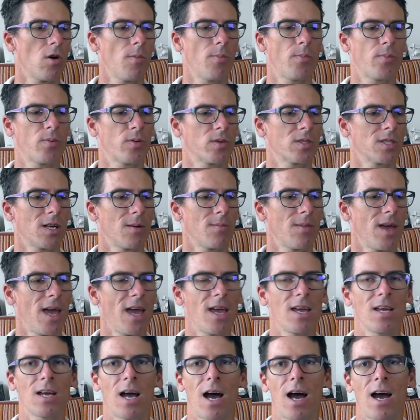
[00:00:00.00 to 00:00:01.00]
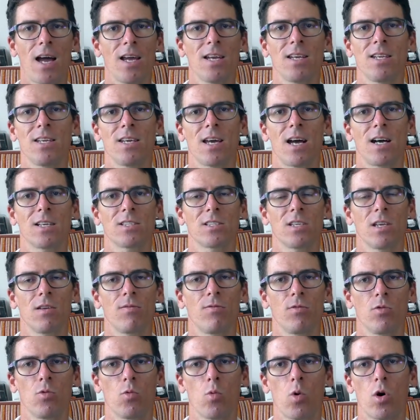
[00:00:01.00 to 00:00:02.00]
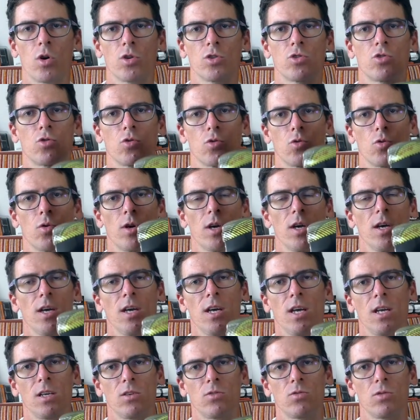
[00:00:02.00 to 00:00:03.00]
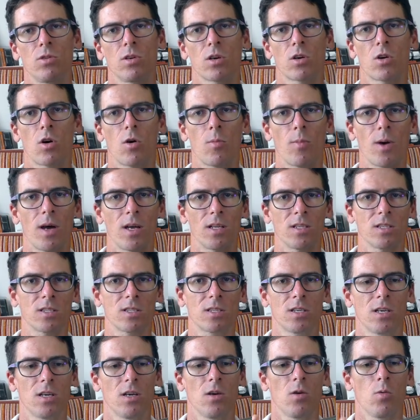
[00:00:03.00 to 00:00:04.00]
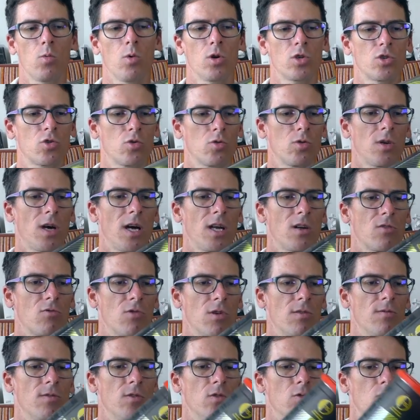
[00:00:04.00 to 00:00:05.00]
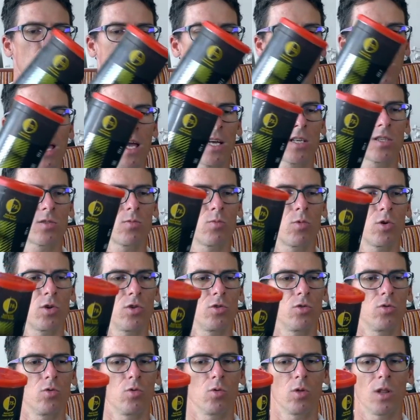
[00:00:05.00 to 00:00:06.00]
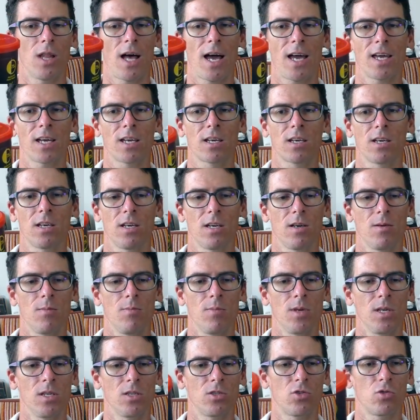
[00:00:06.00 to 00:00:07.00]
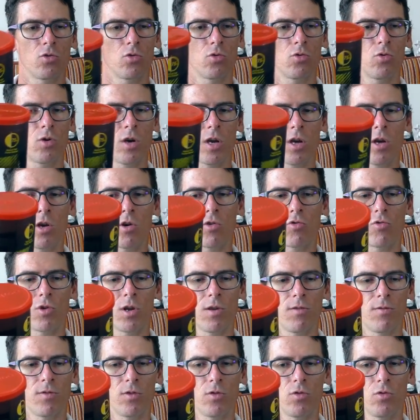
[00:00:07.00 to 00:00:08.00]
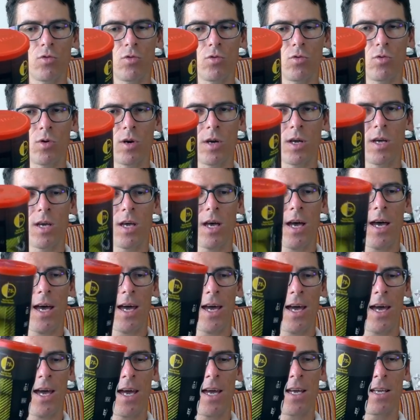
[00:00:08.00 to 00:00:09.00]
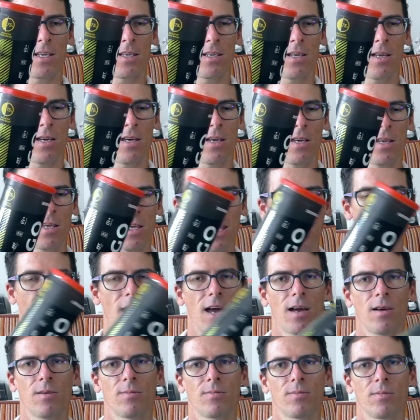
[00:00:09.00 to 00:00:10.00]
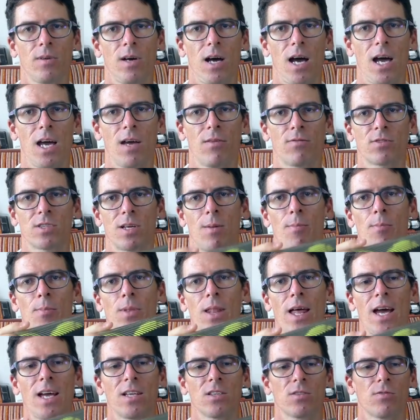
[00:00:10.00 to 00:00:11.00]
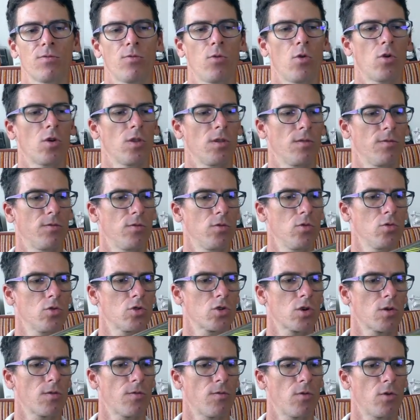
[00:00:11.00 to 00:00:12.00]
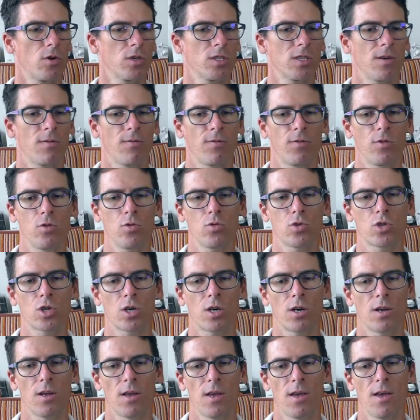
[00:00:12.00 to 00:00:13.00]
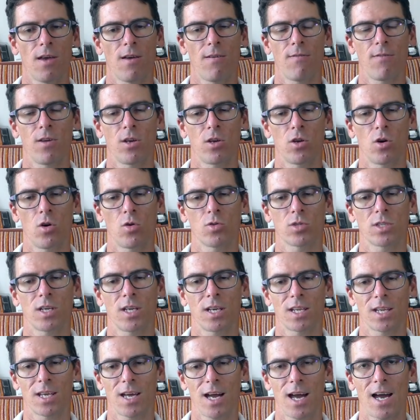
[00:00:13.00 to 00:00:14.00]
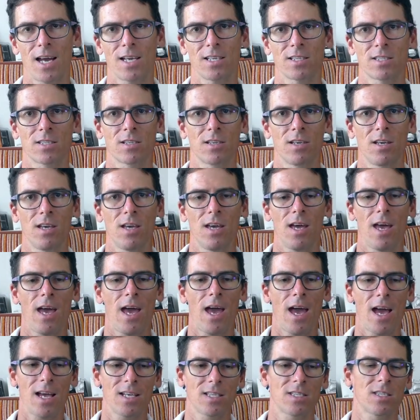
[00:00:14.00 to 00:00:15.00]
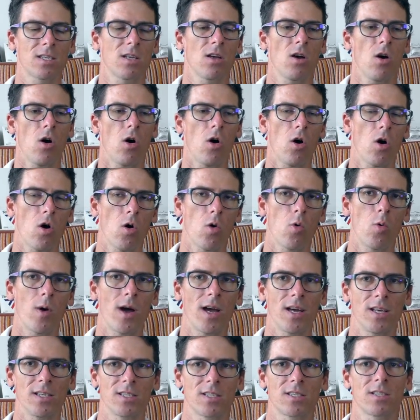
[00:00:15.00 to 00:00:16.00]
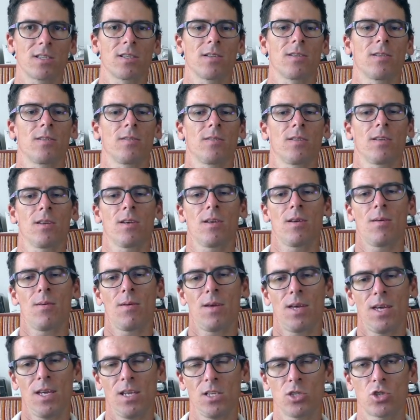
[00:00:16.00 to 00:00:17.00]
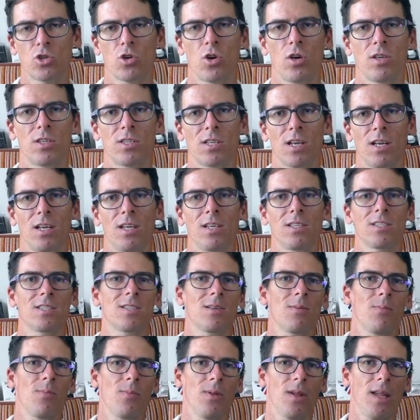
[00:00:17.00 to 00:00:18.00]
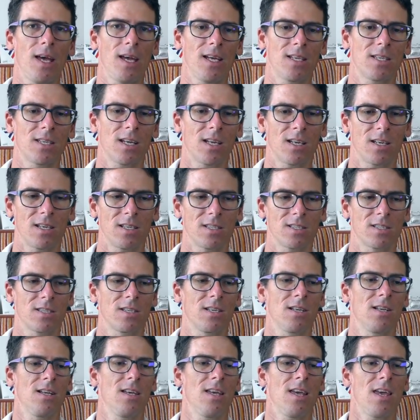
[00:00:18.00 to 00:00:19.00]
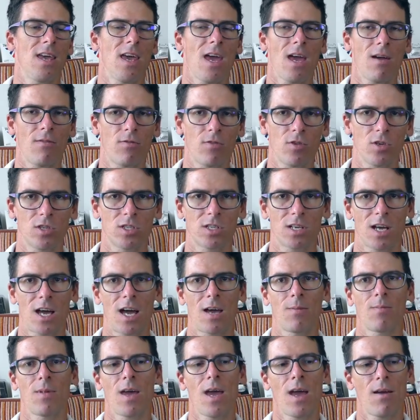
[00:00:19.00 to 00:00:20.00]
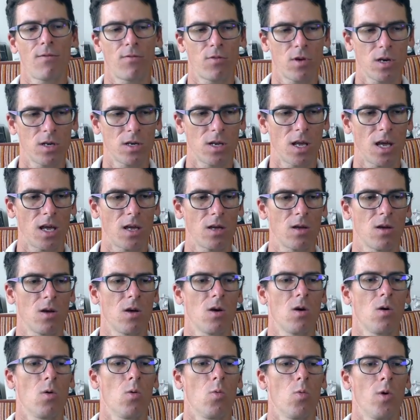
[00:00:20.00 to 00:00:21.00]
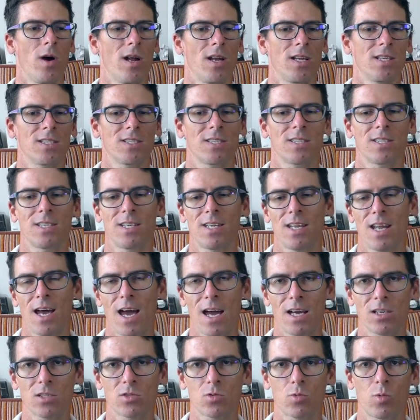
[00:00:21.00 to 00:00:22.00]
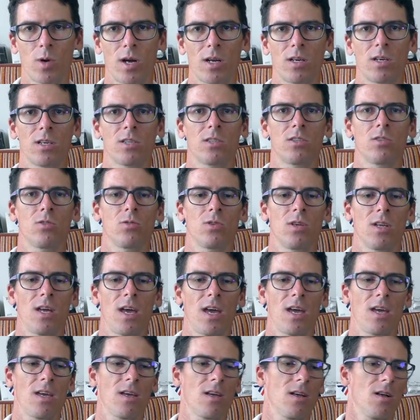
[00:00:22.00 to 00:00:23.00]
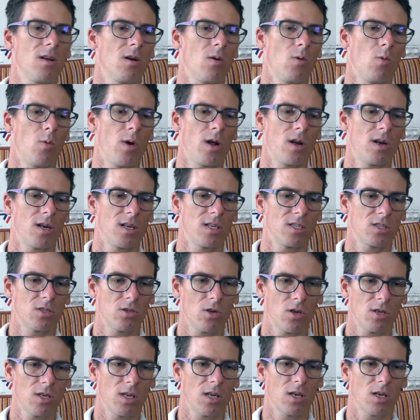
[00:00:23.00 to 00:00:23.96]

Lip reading: some ideas if you want to into the comments. What should I review next? What do you like me to review? And yeah, I have some plans for the future, for some future videos. And guys, as always, enjoy tennis, play tennis every time, every day. When is nice weather today, where it is not a